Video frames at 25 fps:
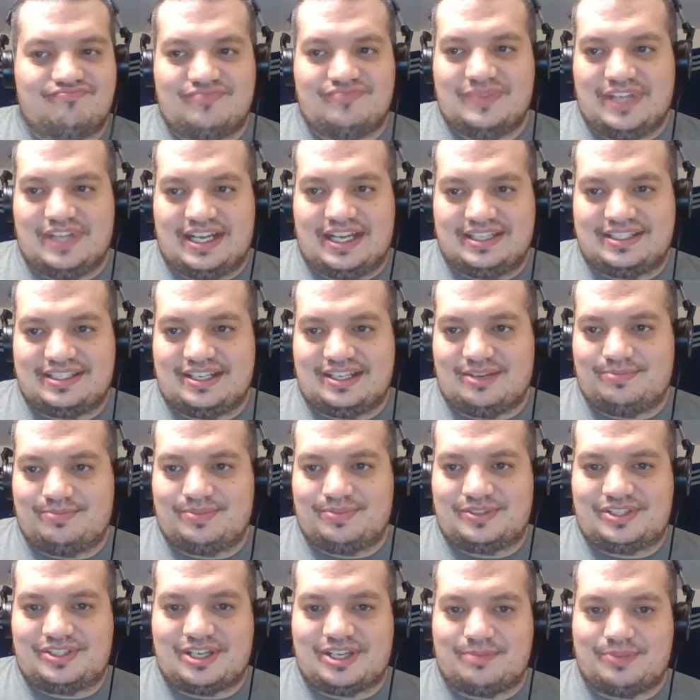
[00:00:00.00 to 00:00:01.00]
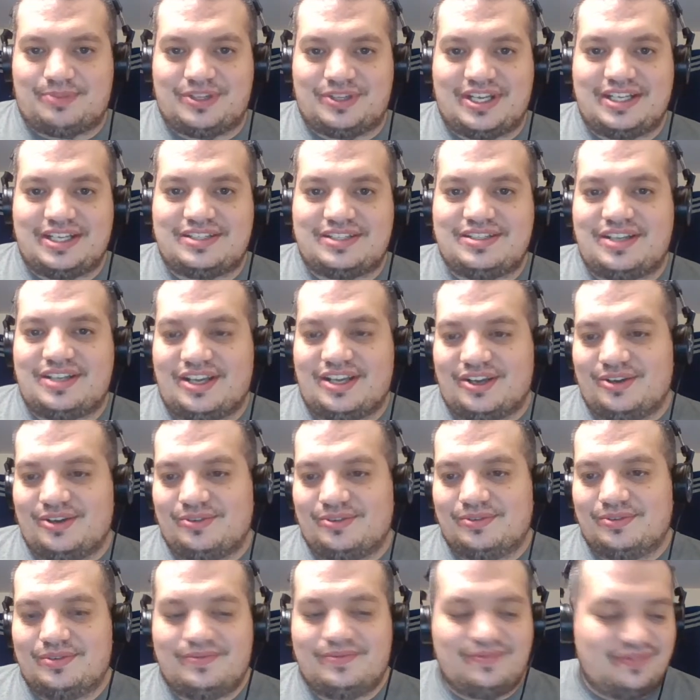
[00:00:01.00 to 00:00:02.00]
Last couple nights
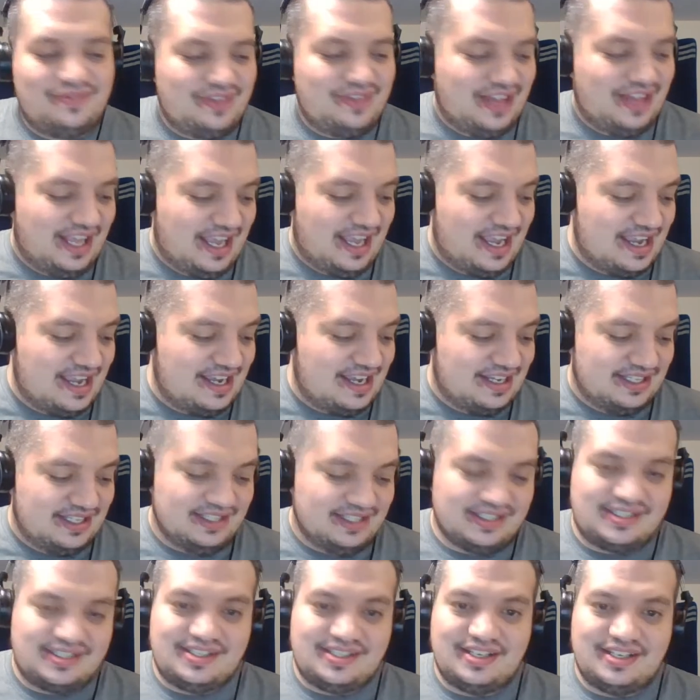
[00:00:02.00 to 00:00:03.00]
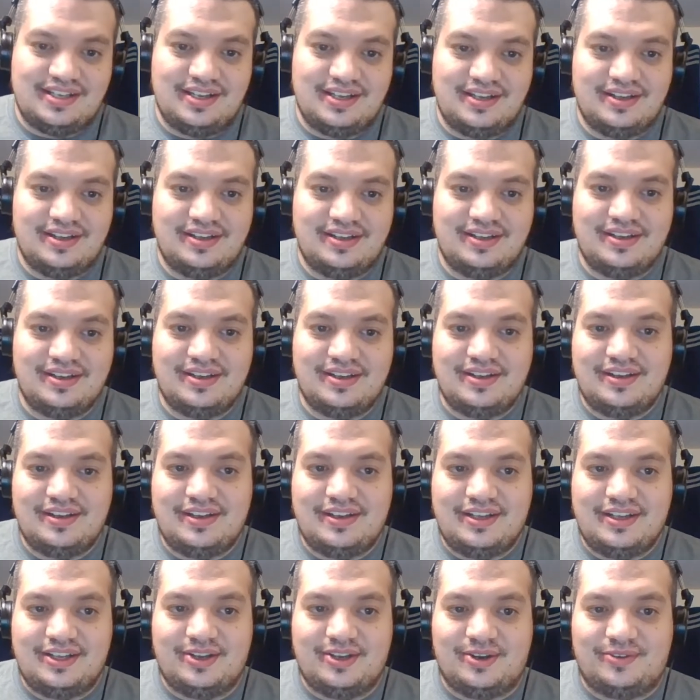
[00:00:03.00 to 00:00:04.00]
ago, the A's,
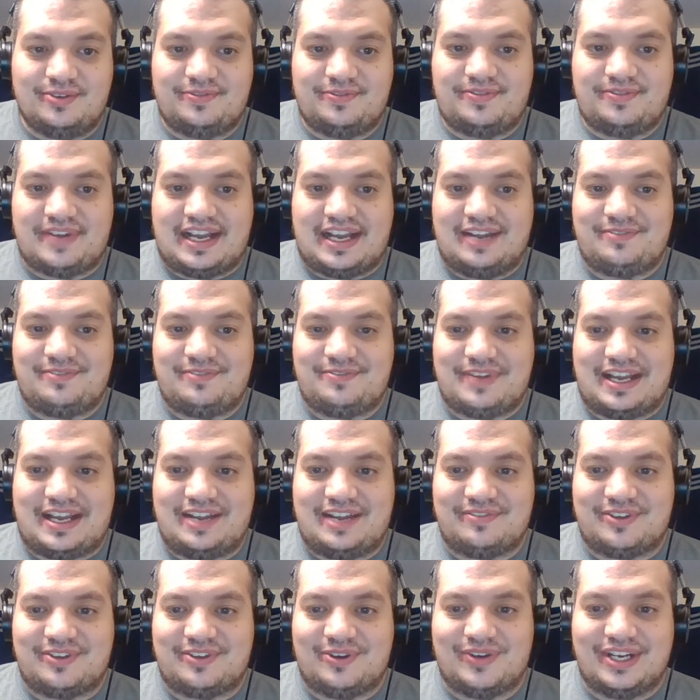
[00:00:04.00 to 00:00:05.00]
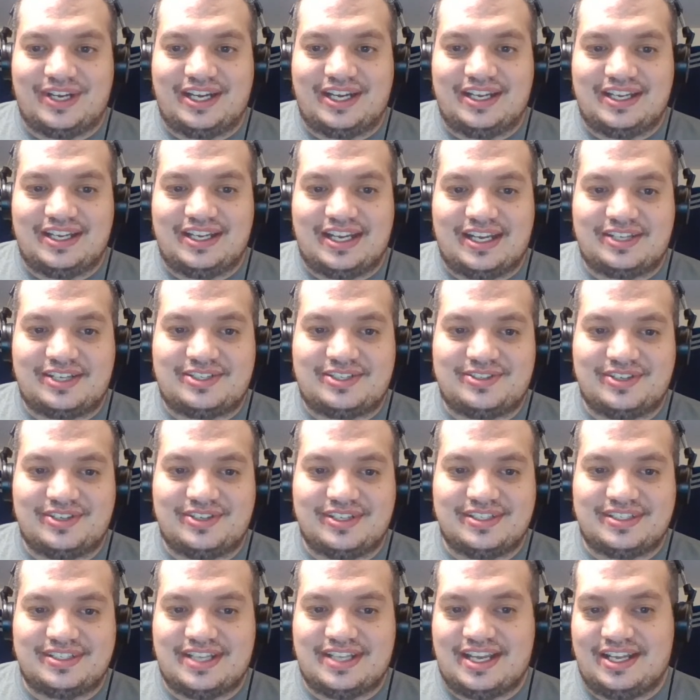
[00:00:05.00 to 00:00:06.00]
you know, 5-5 going into
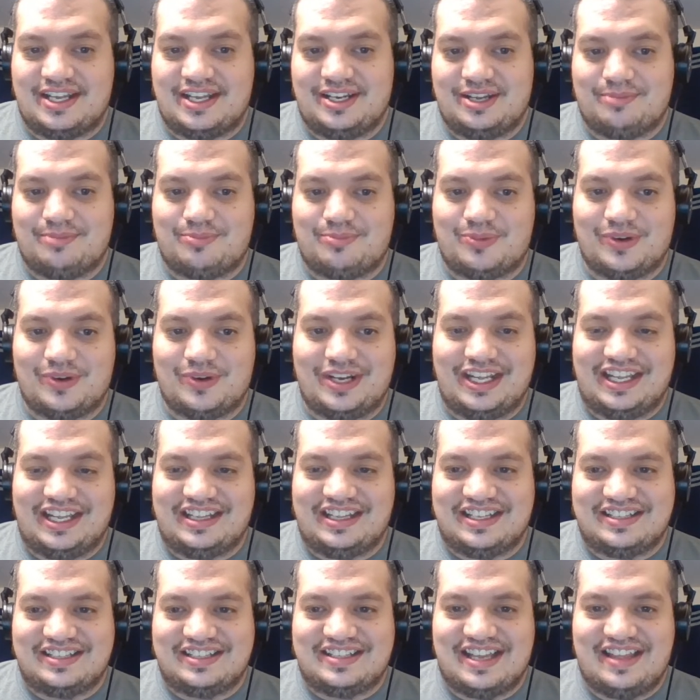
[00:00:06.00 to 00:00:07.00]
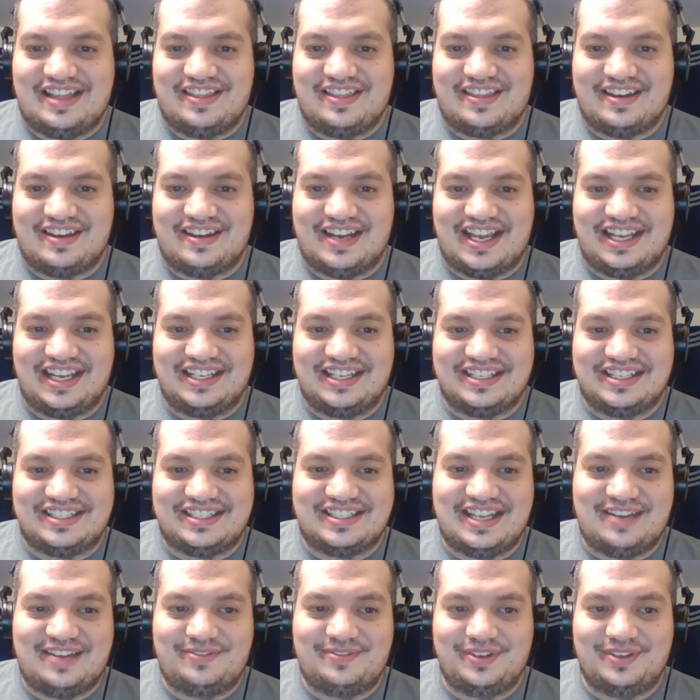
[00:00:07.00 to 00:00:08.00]
extras, they end up winning in the 10th,
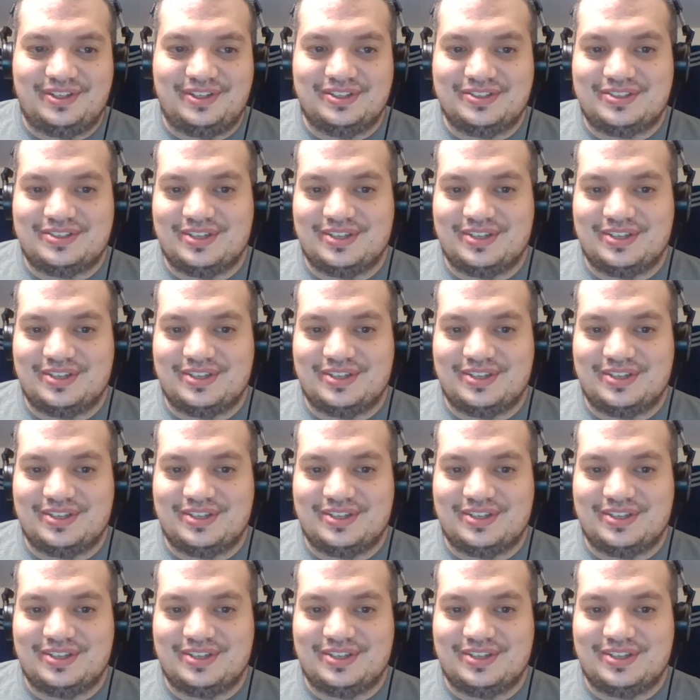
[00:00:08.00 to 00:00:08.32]
9-7.